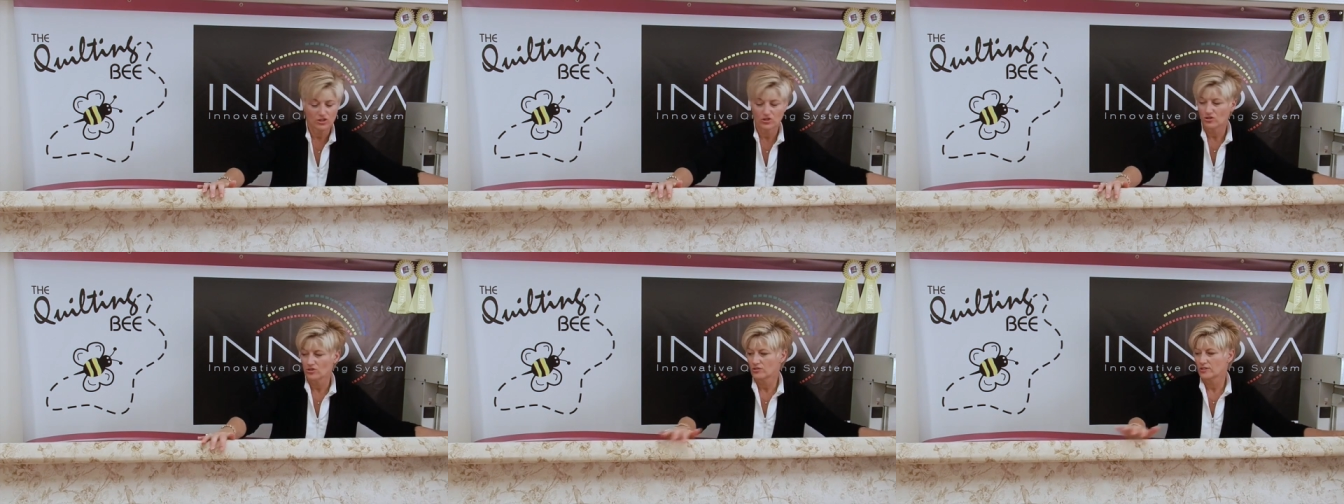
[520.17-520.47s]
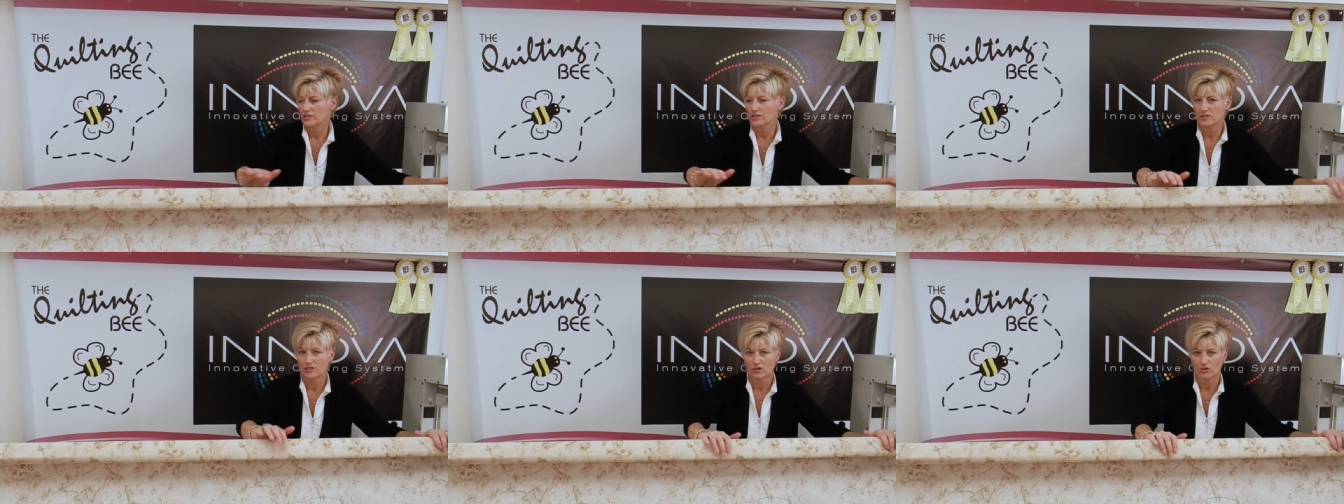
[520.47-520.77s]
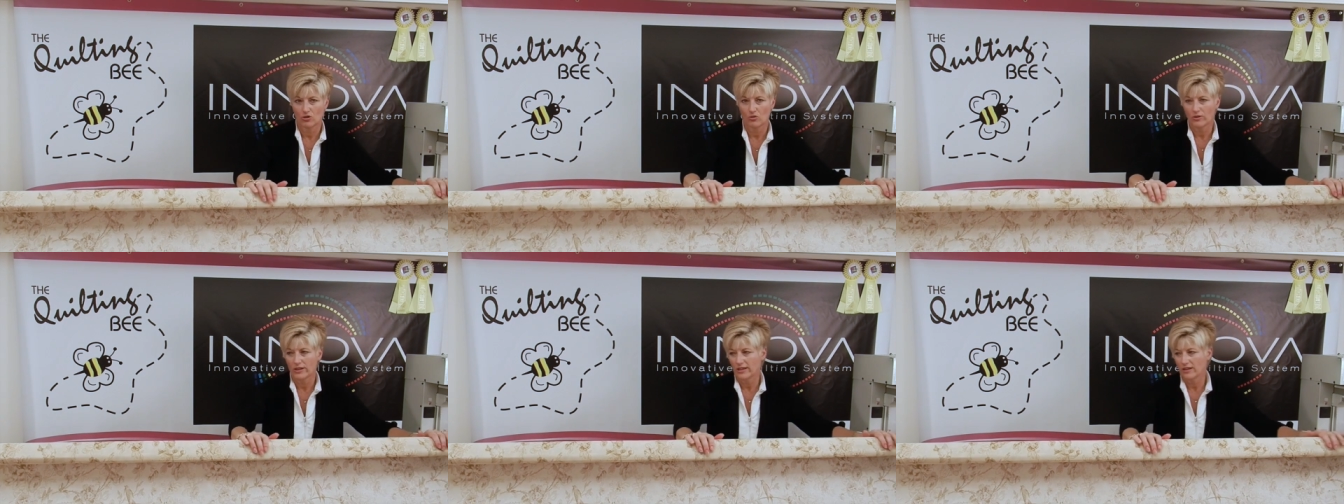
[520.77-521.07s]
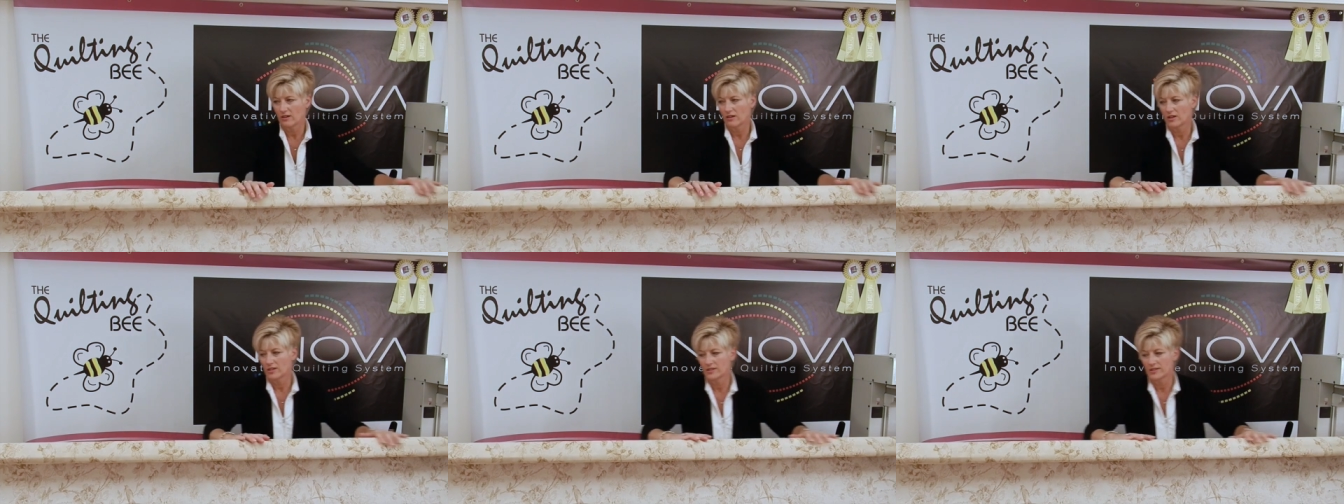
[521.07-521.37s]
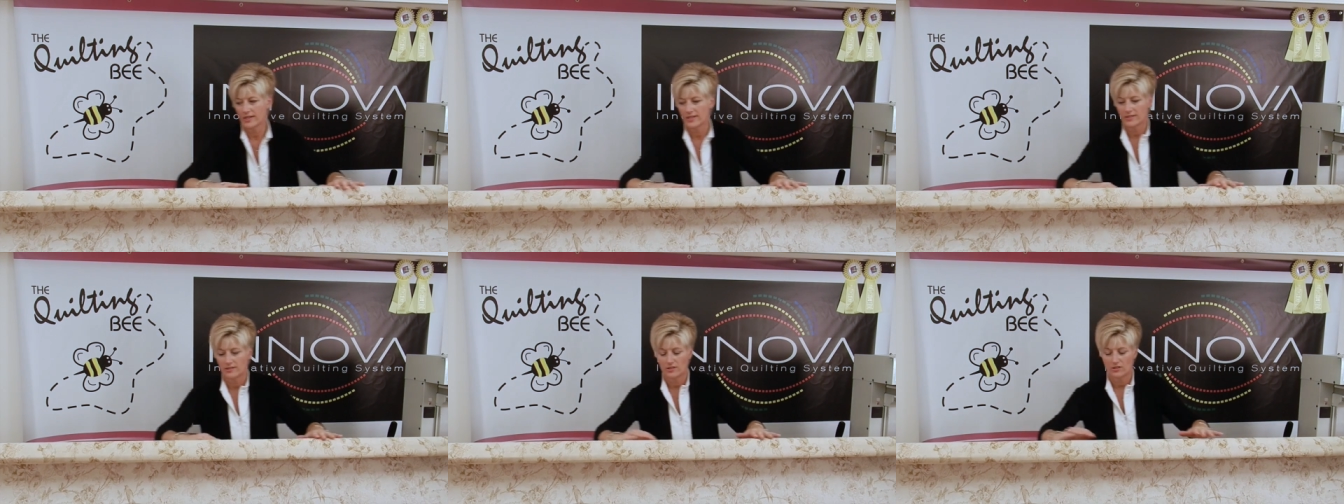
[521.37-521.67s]
sure that it's loading
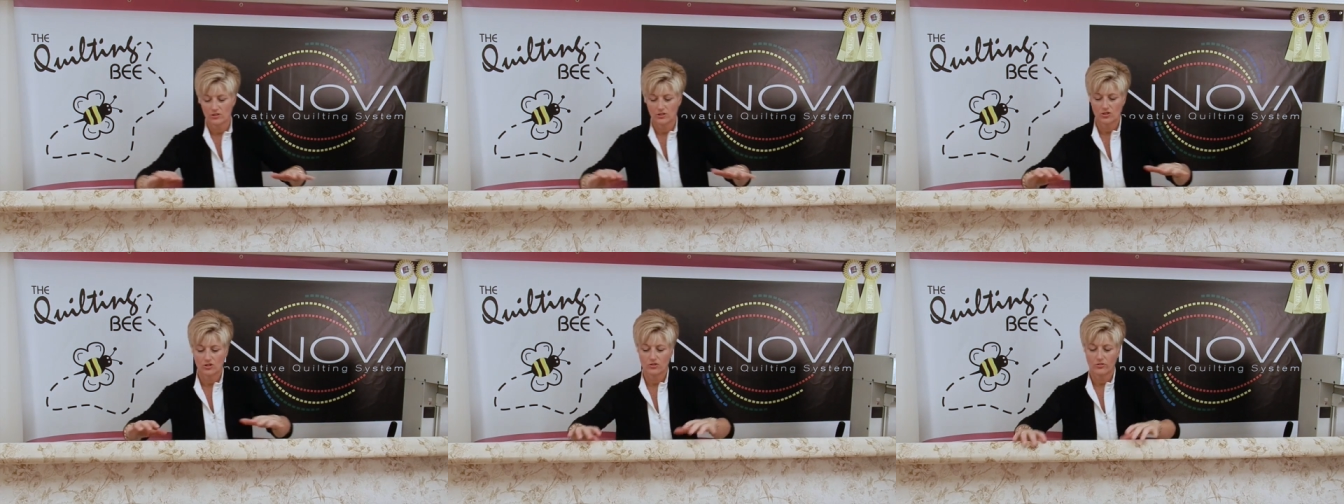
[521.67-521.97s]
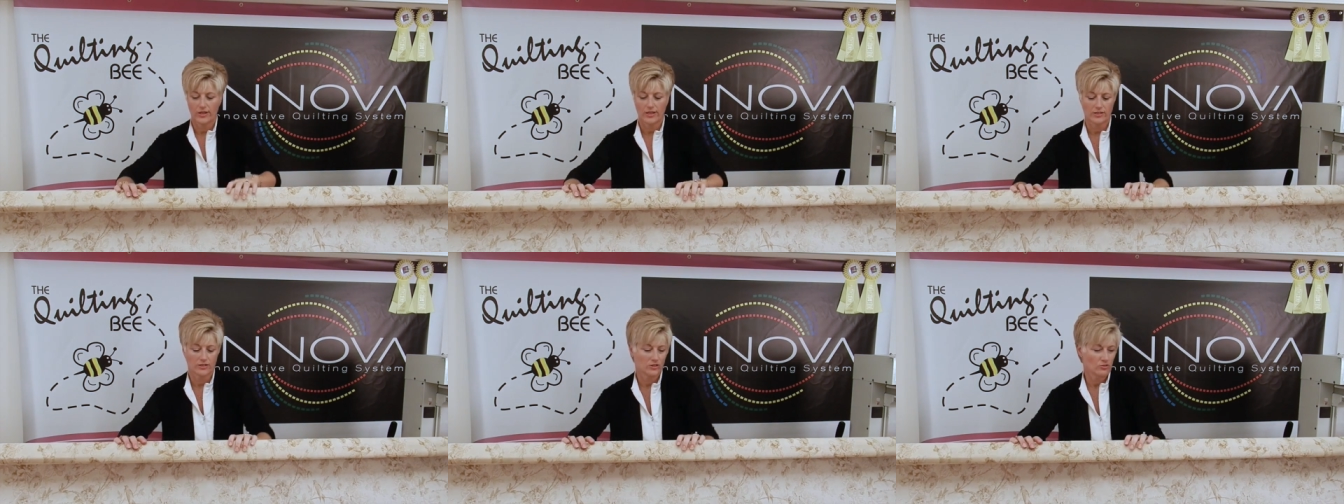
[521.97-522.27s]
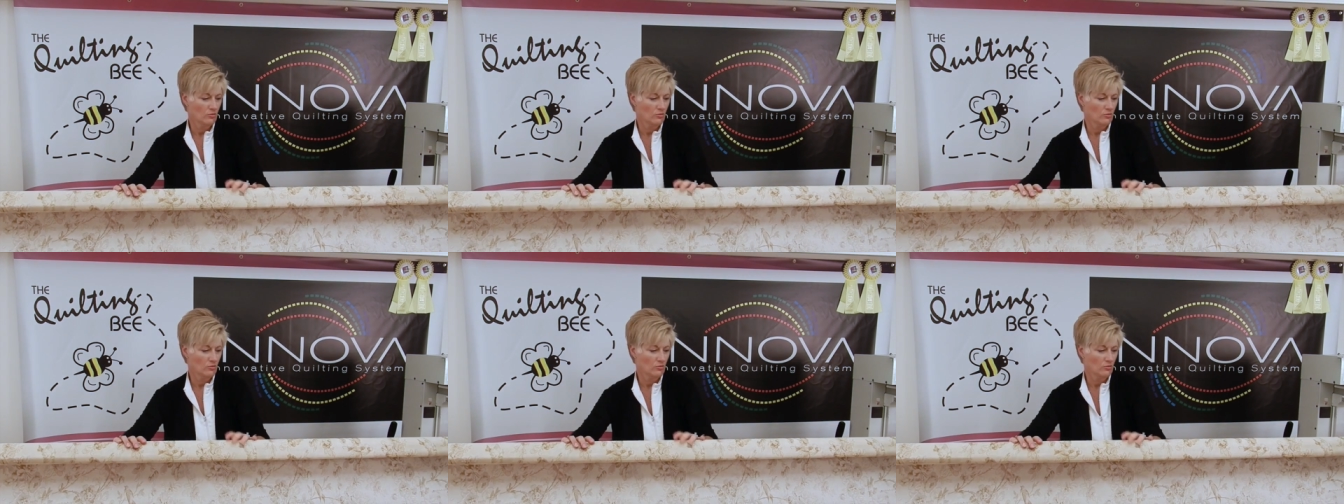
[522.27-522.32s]
on nice and straight.